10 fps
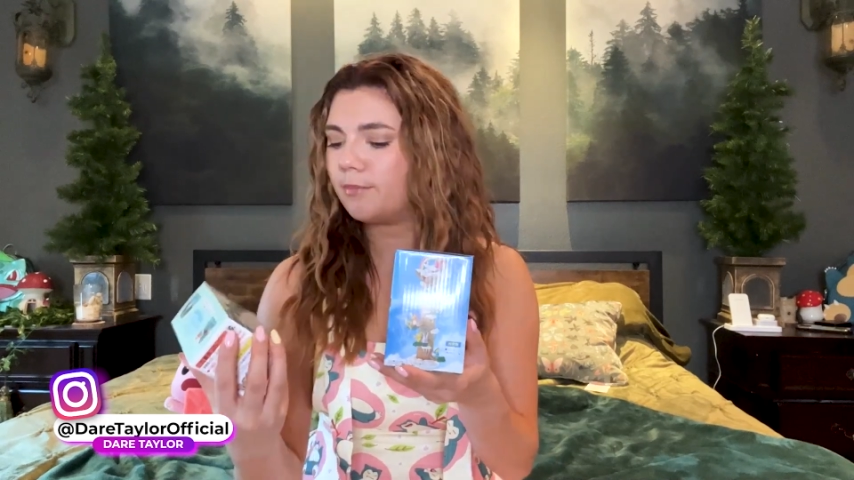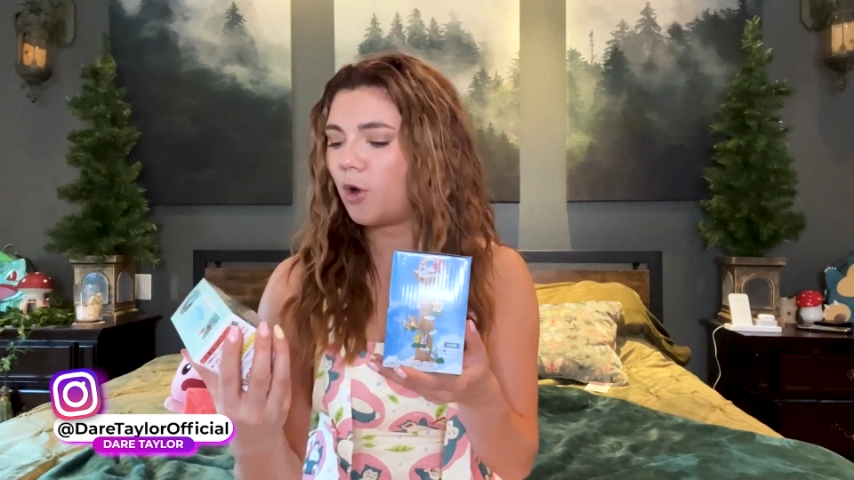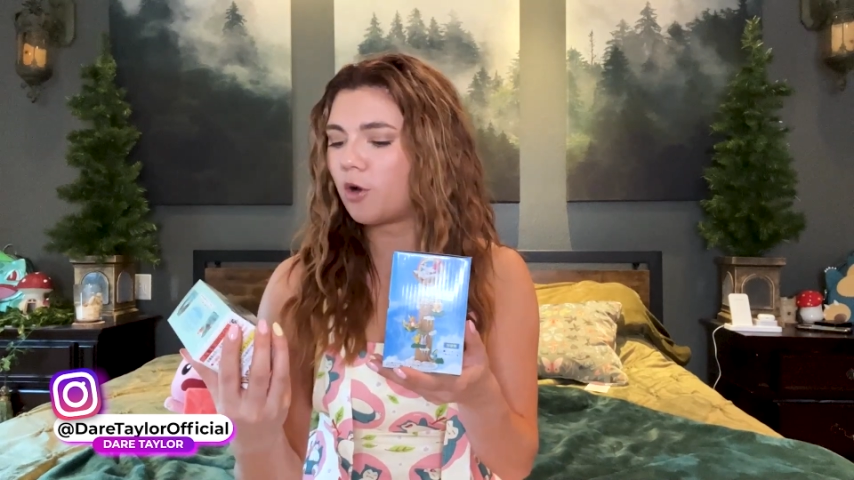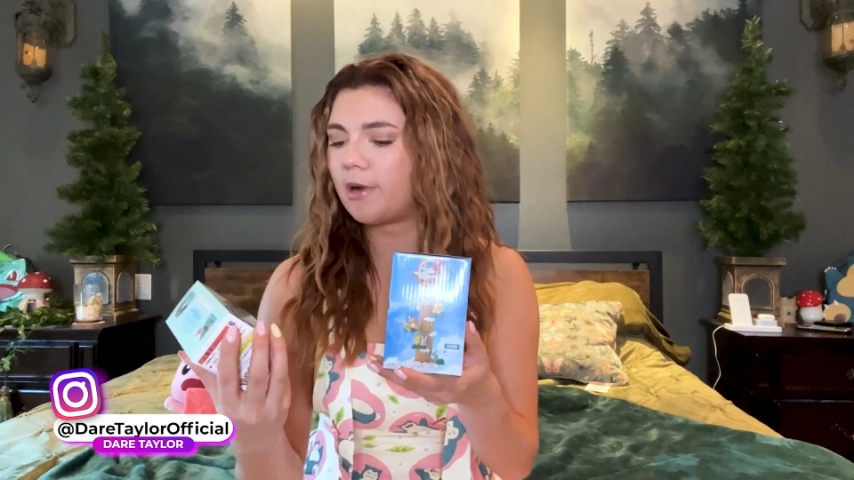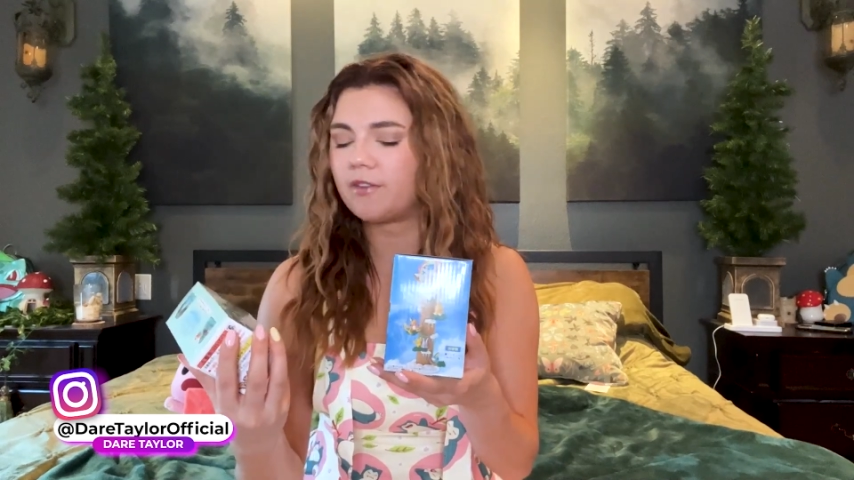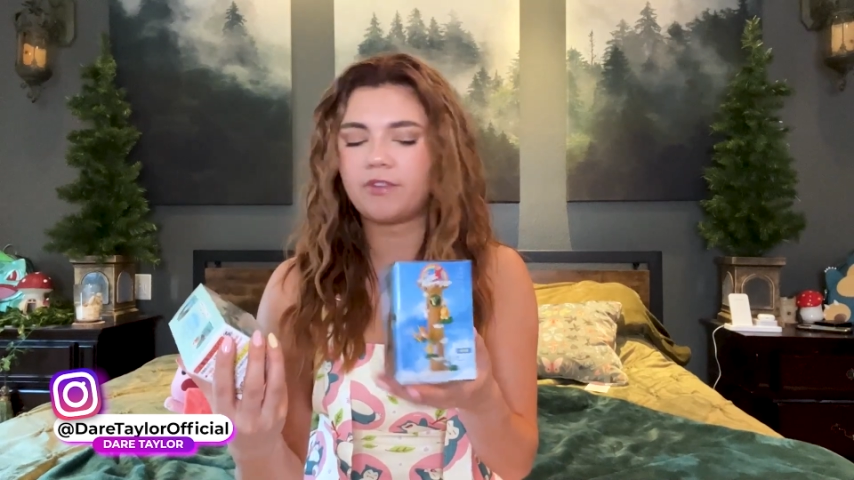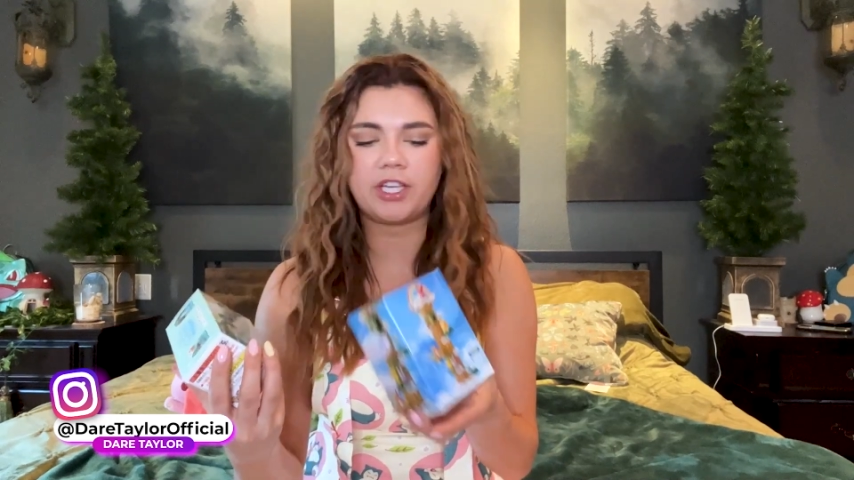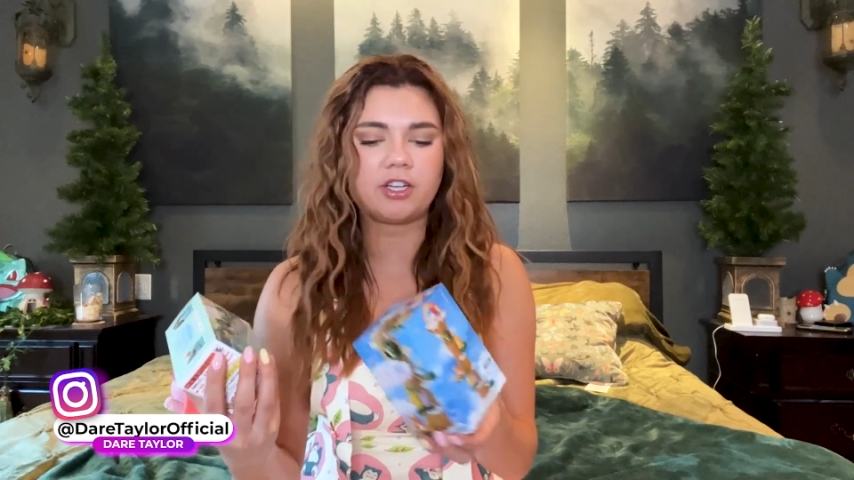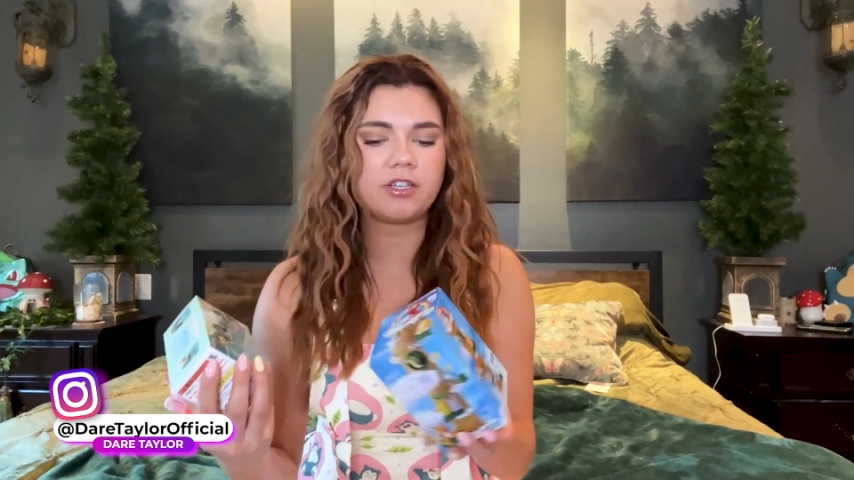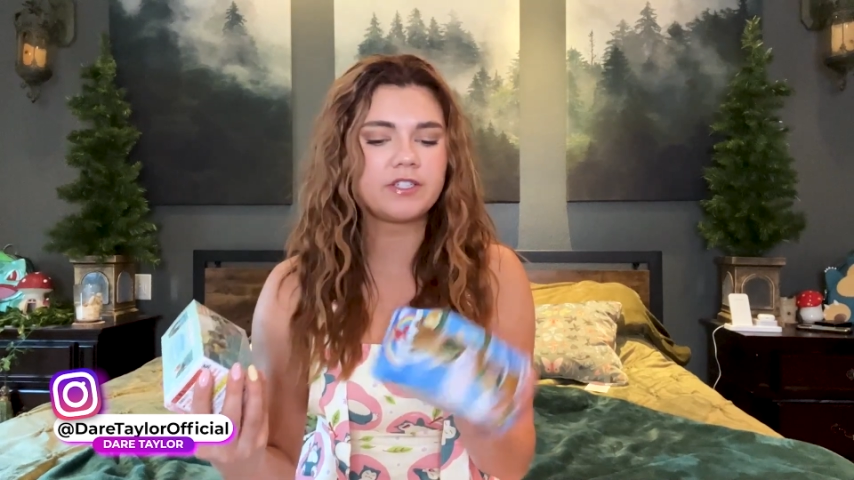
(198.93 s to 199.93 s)
Pokemon
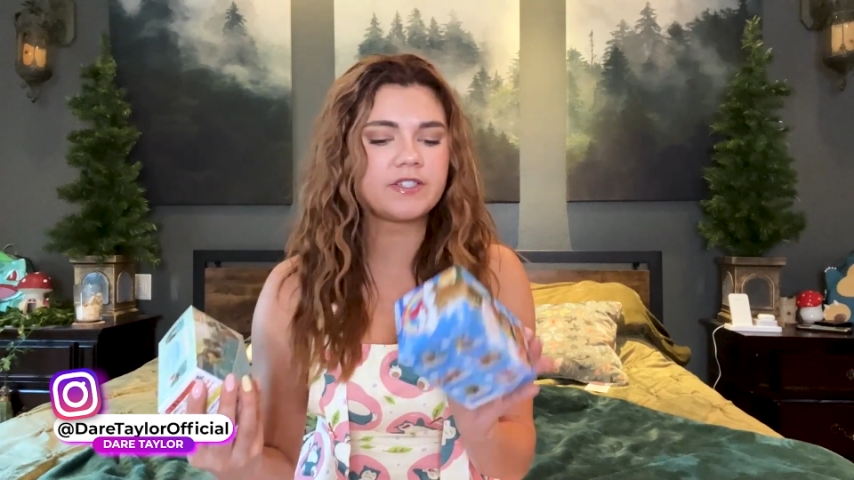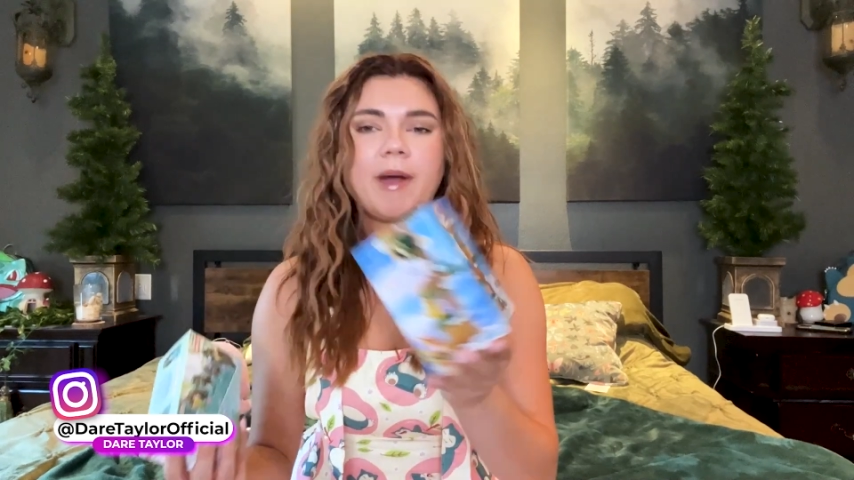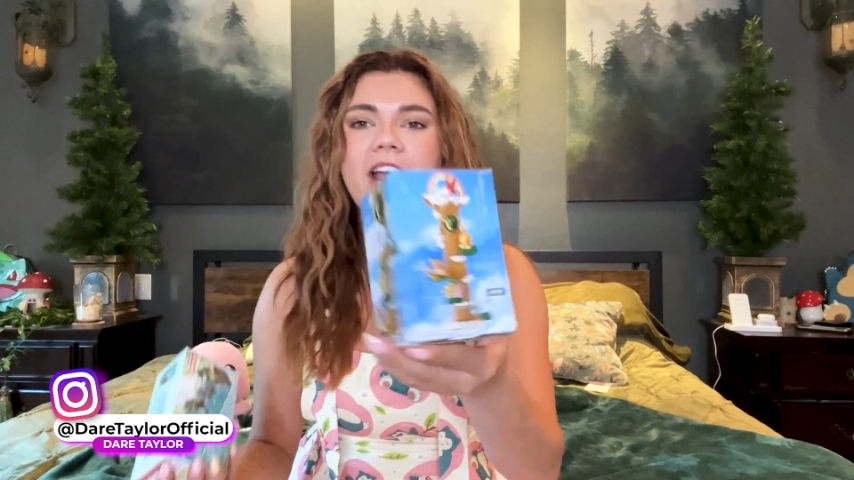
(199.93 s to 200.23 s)
figures. I